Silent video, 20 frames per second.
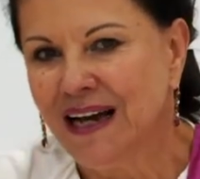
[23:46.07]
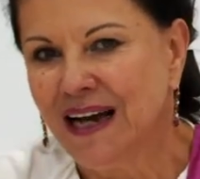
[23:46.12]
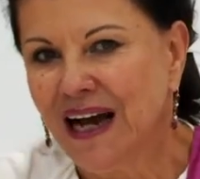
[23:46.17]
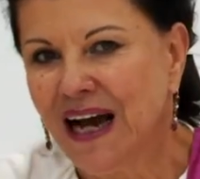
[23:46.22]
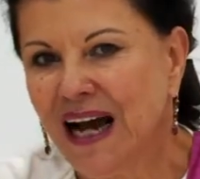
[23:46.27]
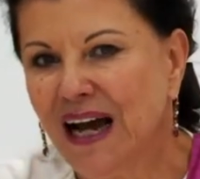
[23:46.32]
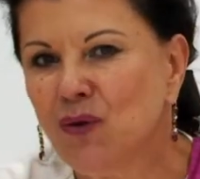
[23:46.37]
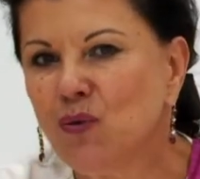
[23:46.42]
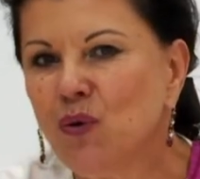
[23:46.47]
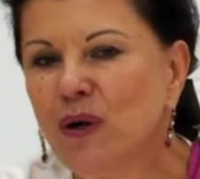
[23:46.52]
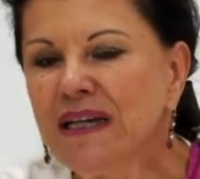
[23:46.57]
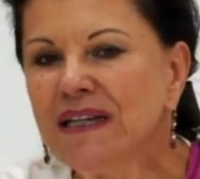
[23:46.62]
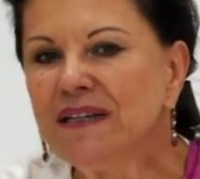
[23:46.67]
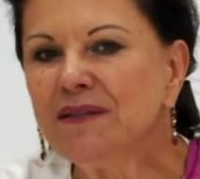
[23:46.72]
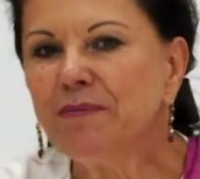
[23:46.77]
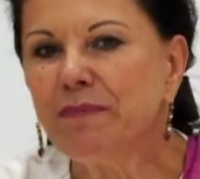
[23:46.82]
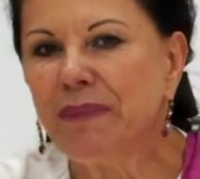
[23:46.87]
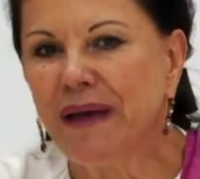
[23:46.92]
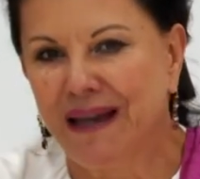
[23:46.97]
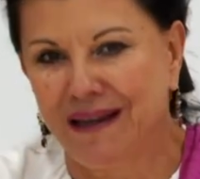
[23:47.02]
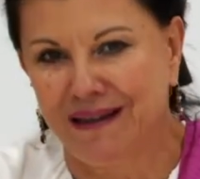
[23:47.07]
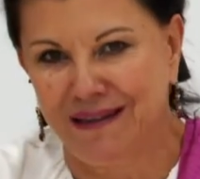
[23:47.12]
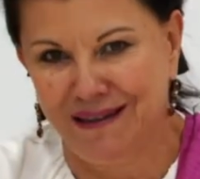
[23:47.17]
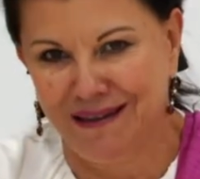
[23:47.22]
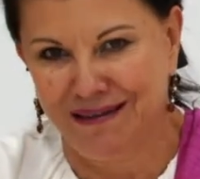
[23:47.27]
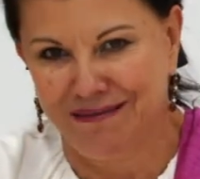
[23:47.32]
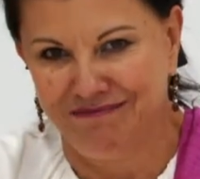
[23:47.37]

I went back